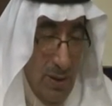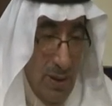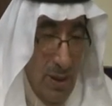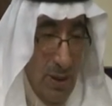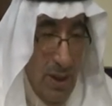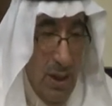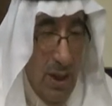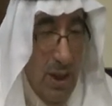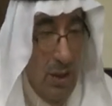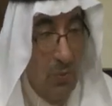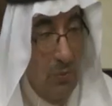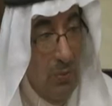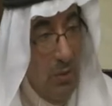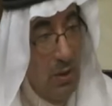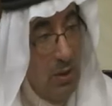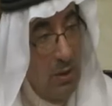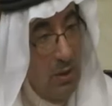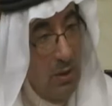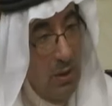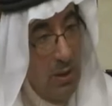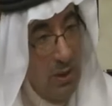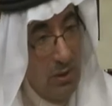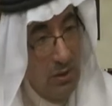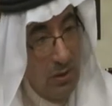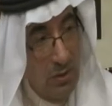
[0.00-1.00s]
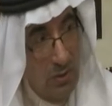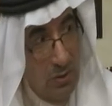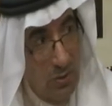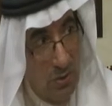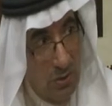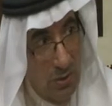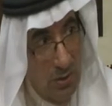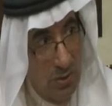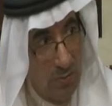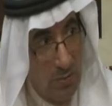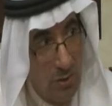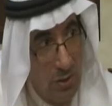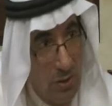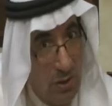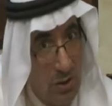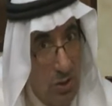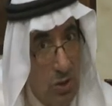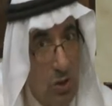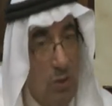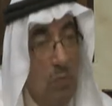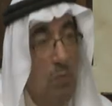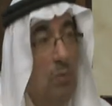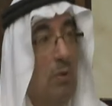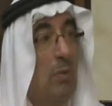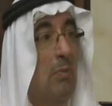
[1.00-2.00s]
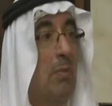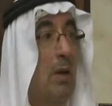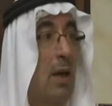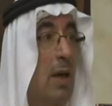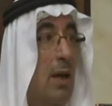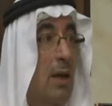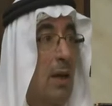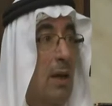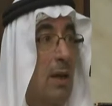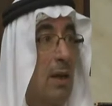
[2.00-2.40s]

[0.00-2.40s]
And when Nietzsche talks about the Superman,